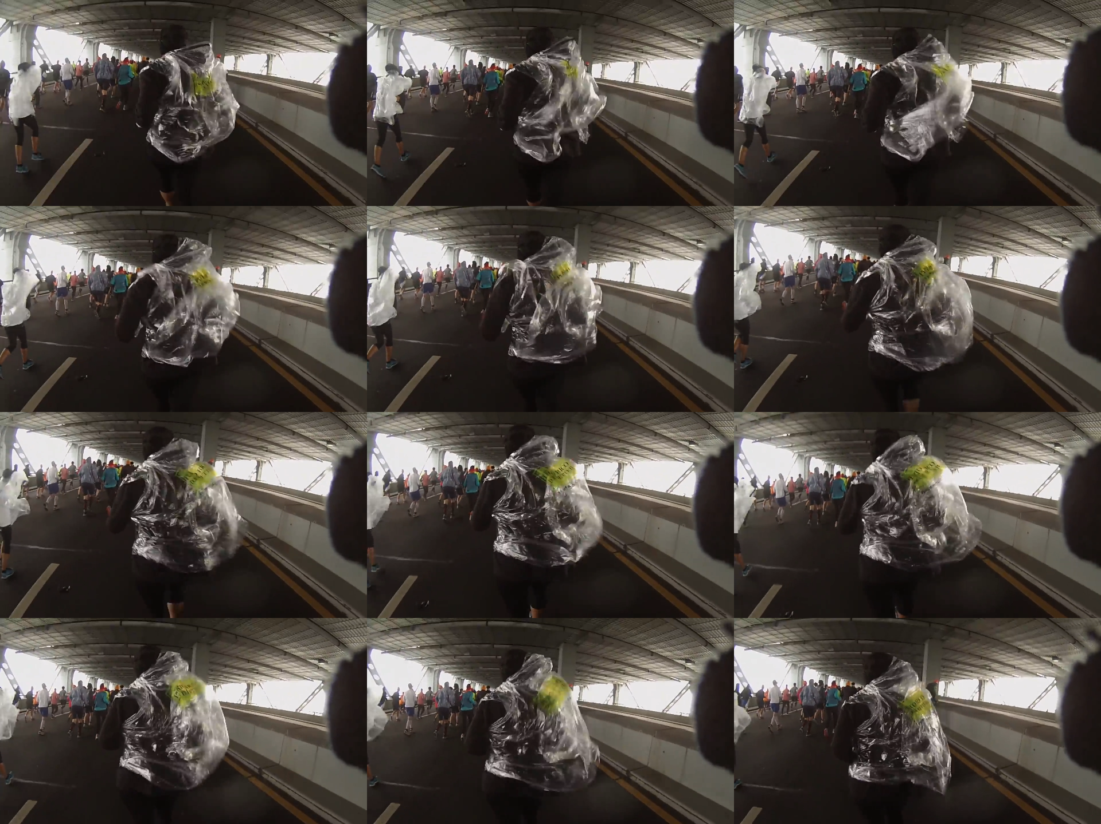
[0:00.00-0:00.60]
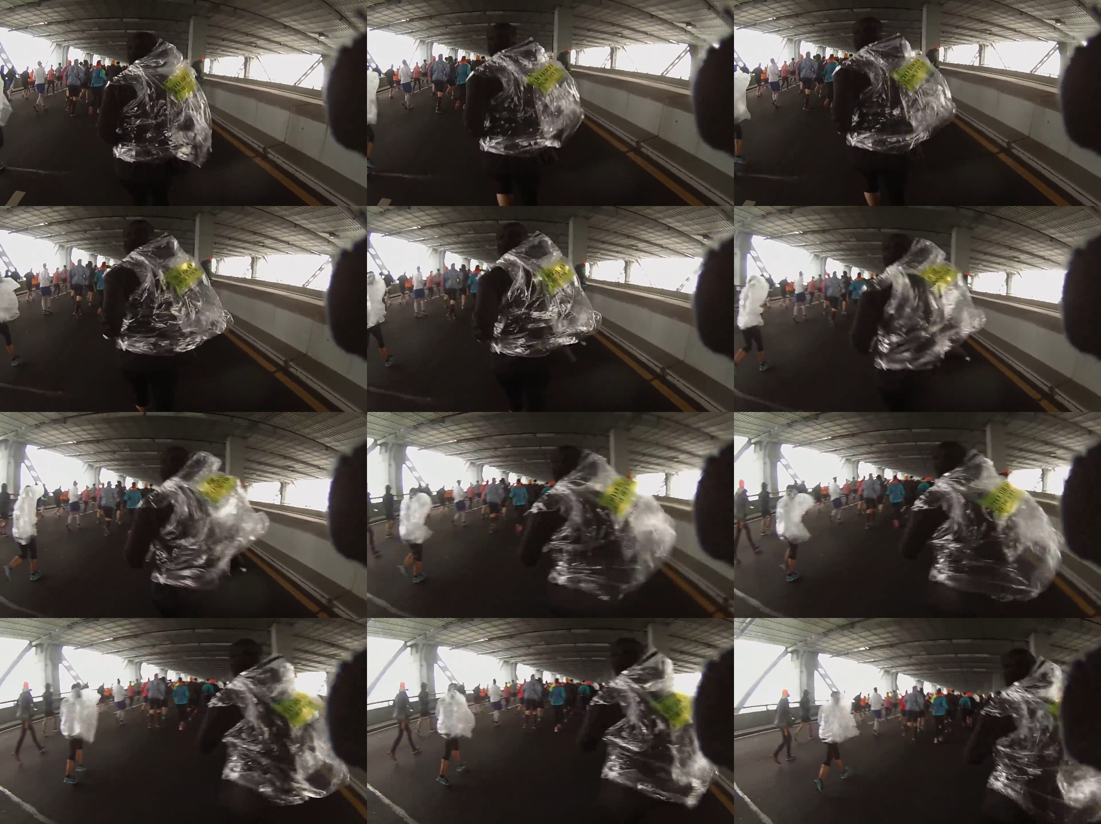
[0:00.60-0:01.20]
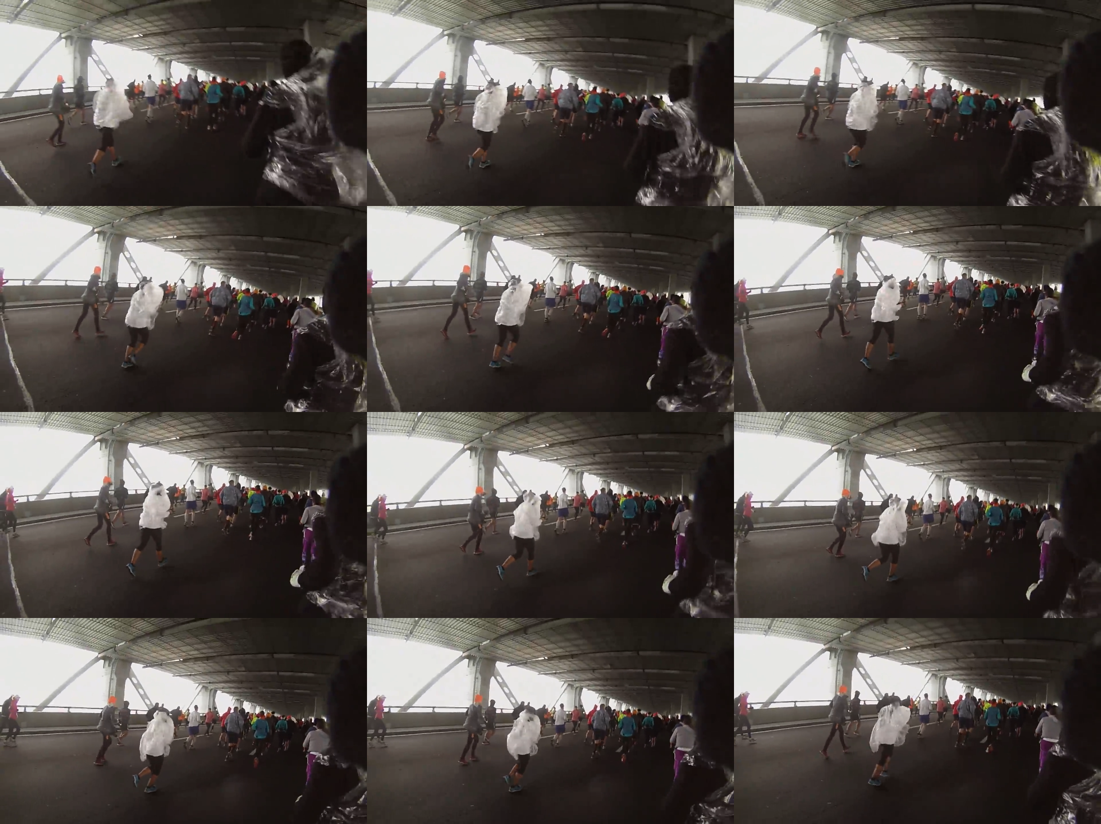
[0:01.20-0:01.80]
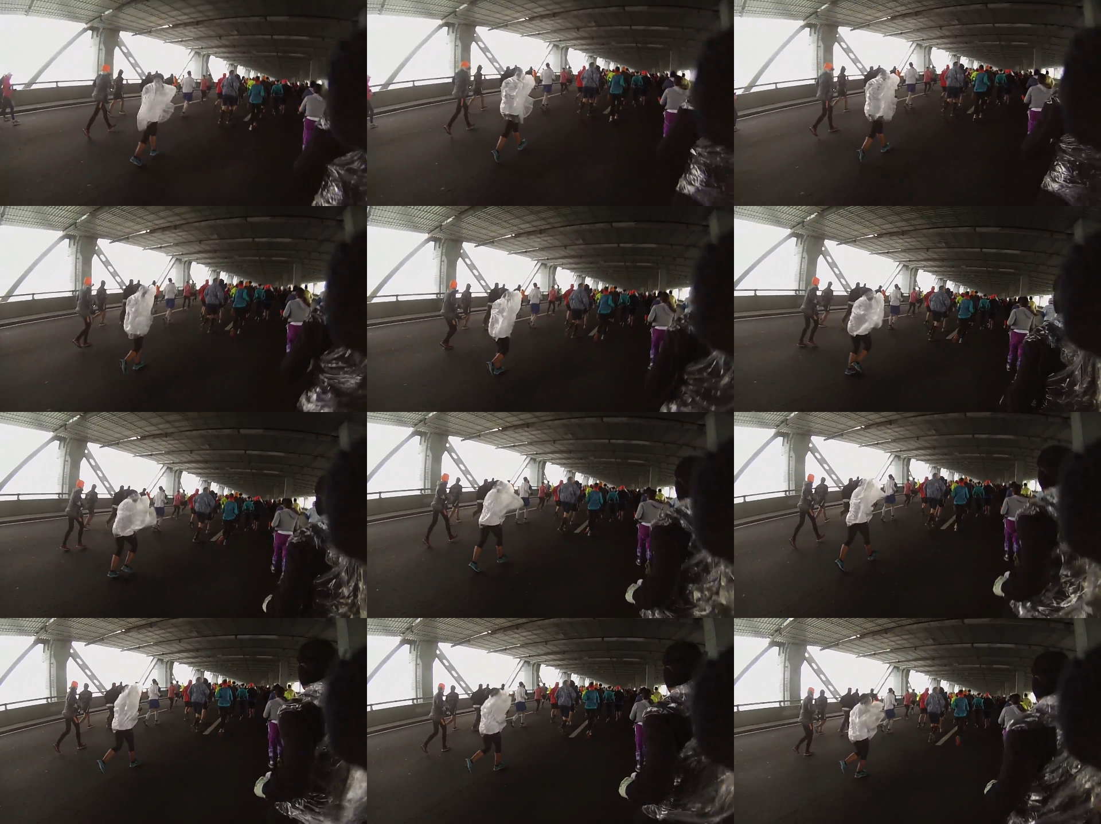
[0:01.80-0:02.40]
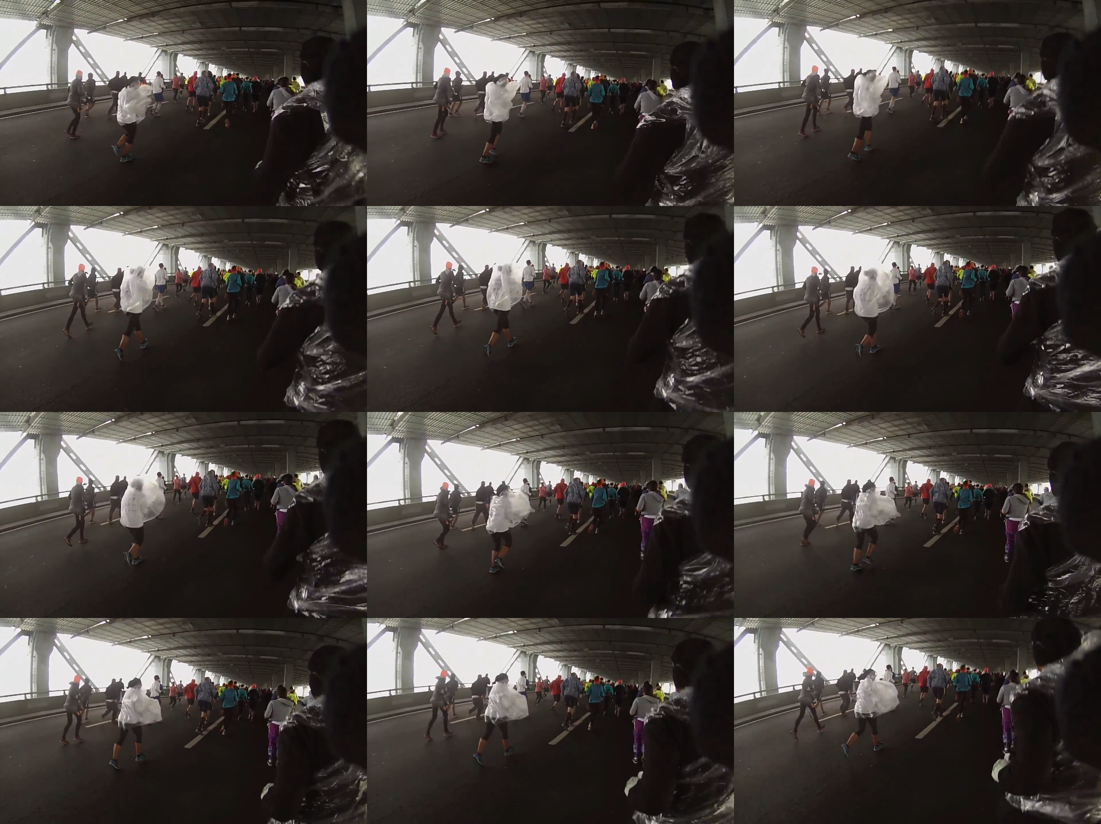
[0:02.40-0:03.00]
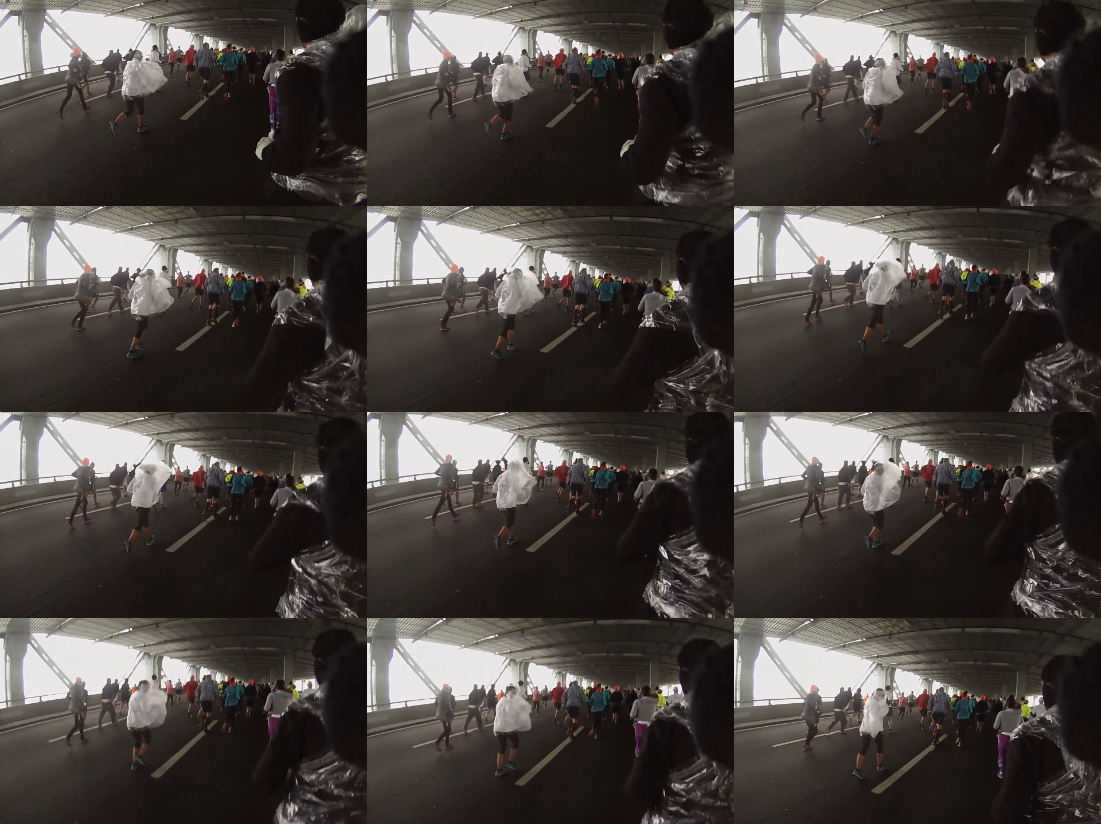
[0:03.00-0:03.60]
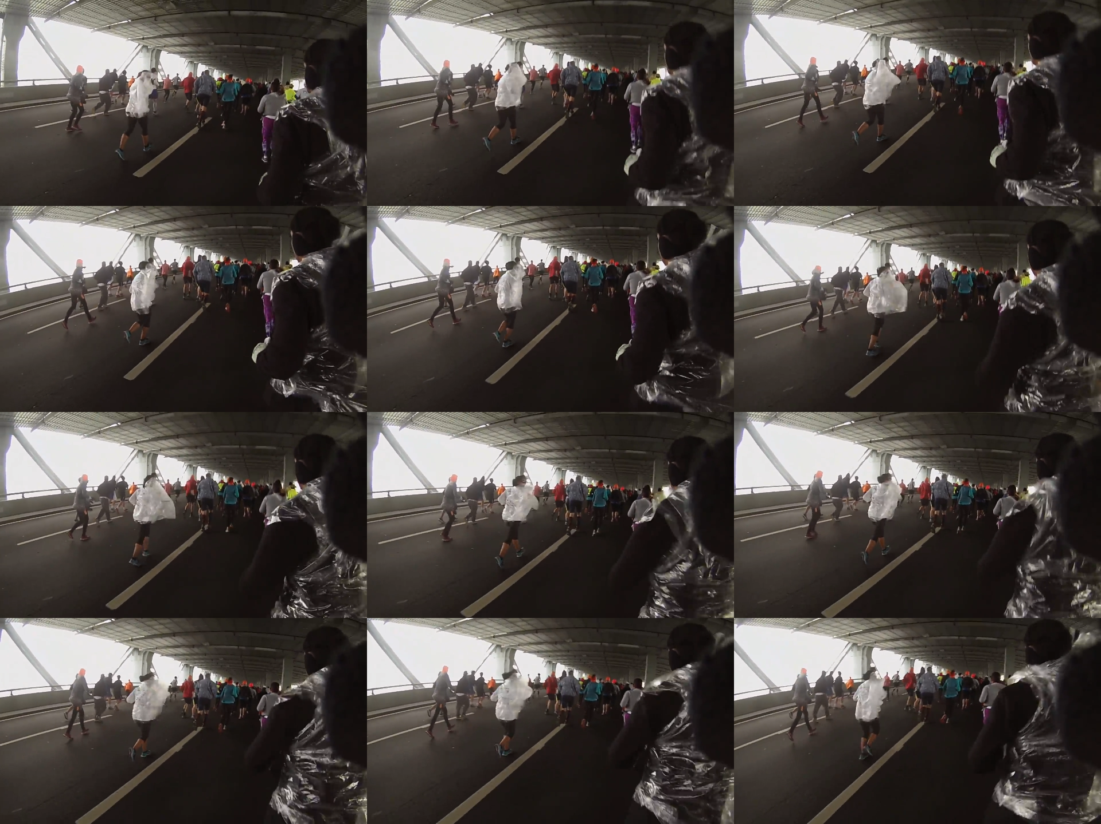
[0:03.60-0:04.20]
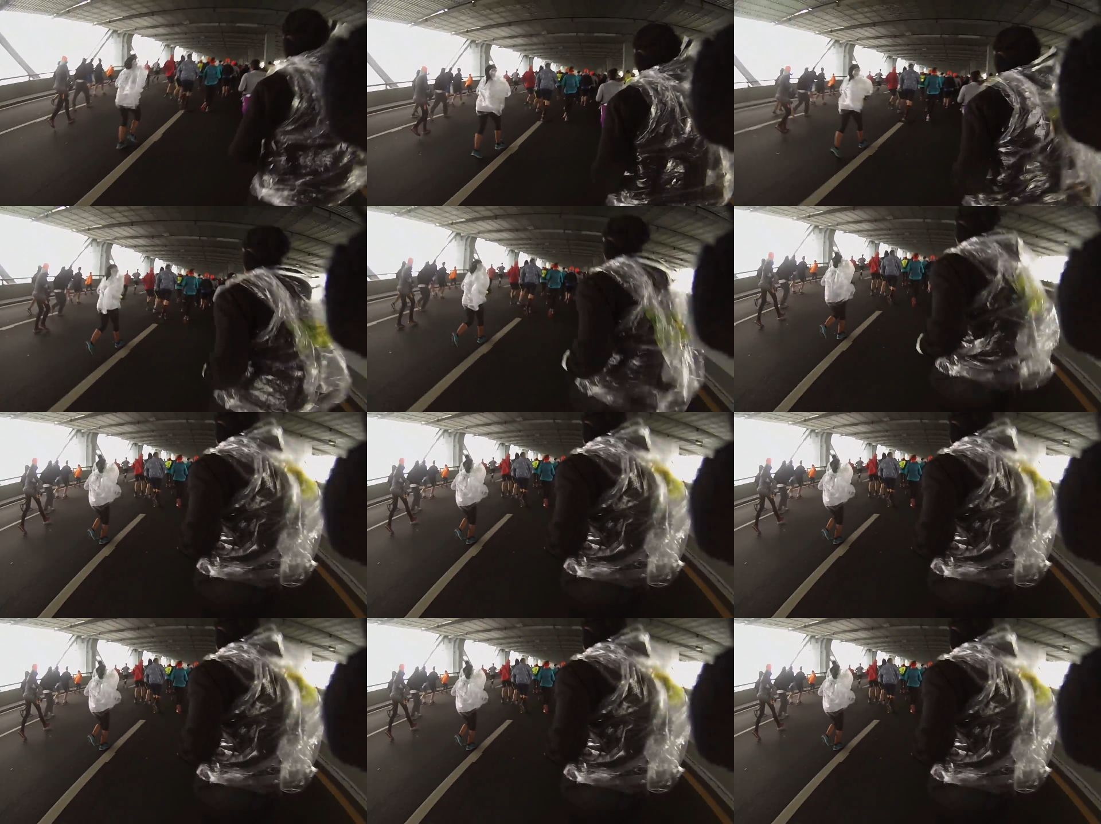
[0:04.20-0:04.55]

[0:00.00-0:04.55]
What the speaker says: [unreadable: no face in view]